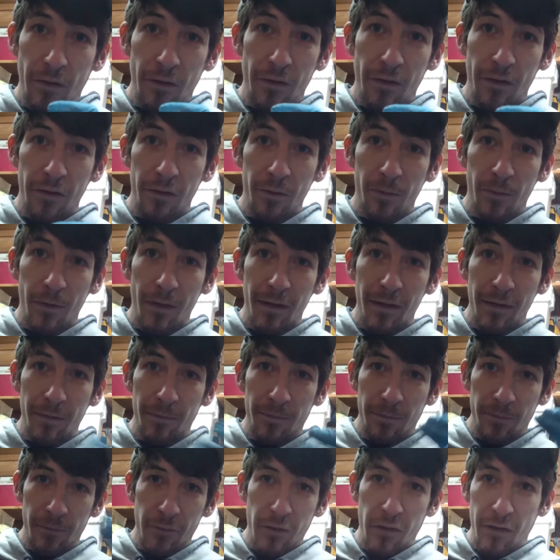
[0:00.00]
the other way.
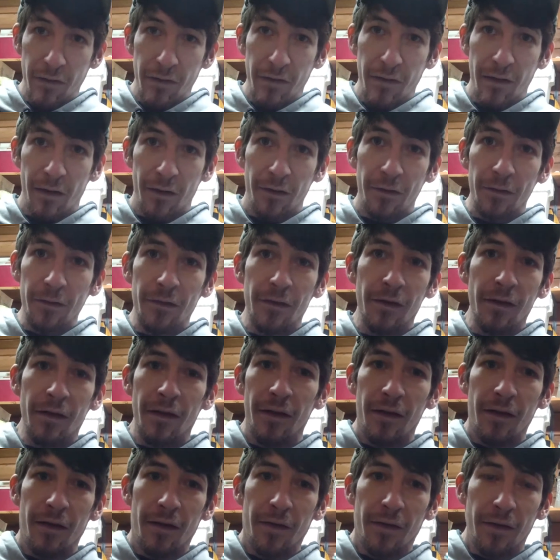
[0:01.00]
Good to
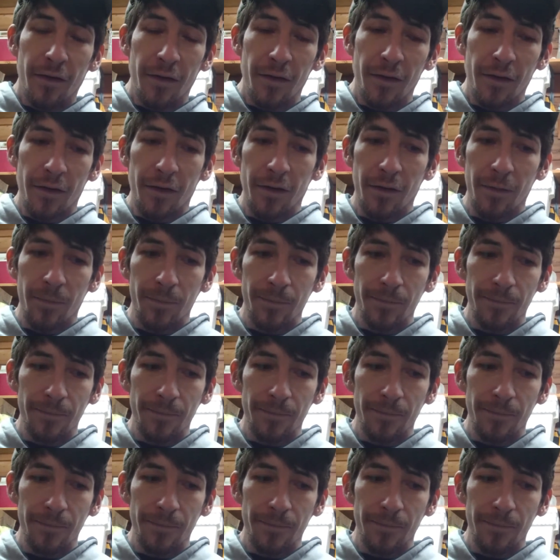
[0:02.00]
go.